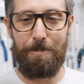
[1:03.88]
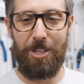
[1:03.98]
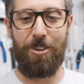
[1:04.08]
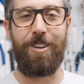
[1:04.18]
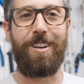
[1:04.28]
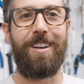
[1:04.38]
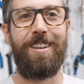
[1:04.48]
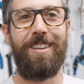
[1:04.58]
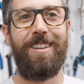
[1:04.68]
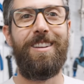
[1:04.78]
much longer,
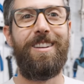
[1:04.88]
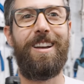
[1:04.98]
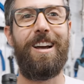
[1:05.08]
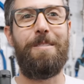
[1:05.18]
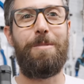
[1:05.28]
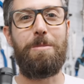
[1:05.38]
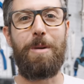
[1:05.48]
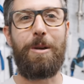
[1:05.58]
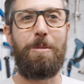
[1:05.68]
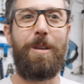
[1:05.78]
and your
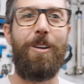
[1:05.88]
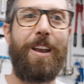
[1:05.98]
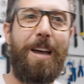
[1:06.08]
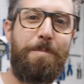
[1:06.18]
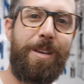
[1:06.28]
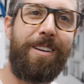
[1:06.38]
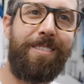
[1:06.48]
bike will be a lot happier.